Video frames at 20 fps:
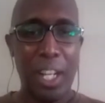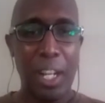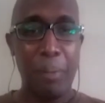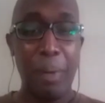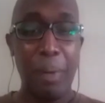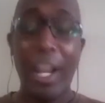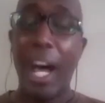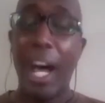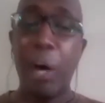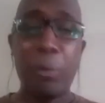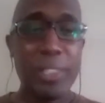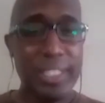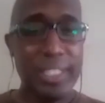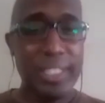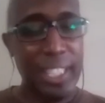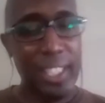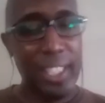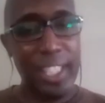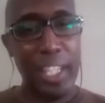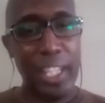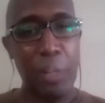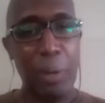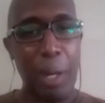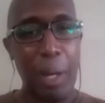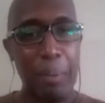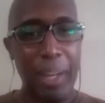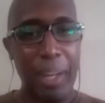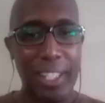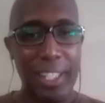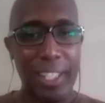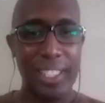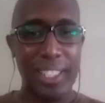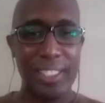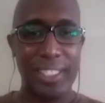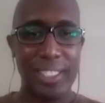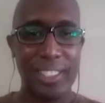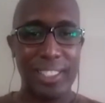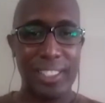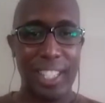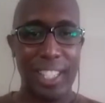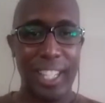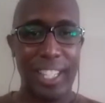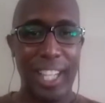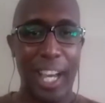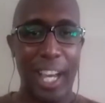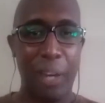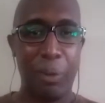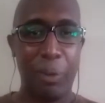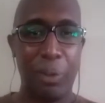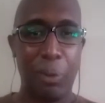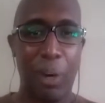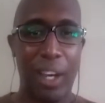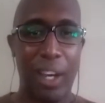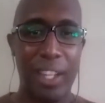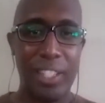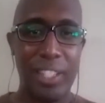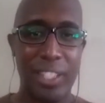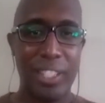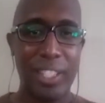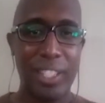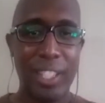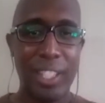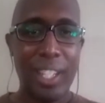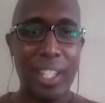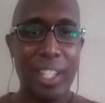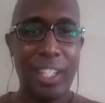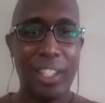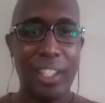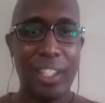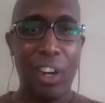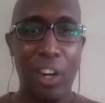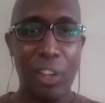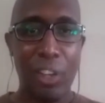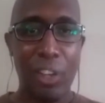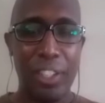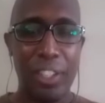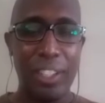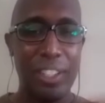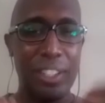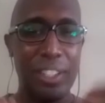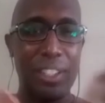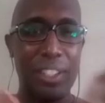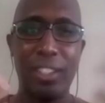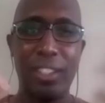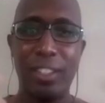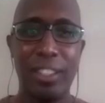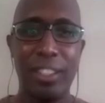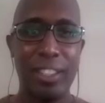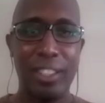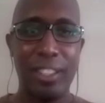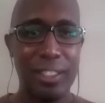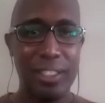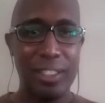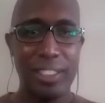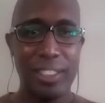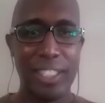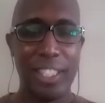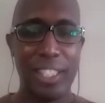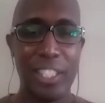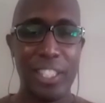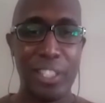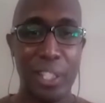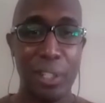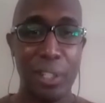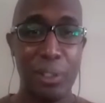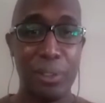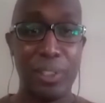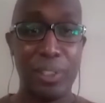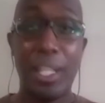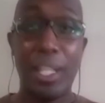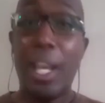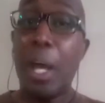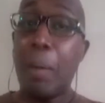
But I was silly around my cousins. Like, I would watch, you know, all the silly shows.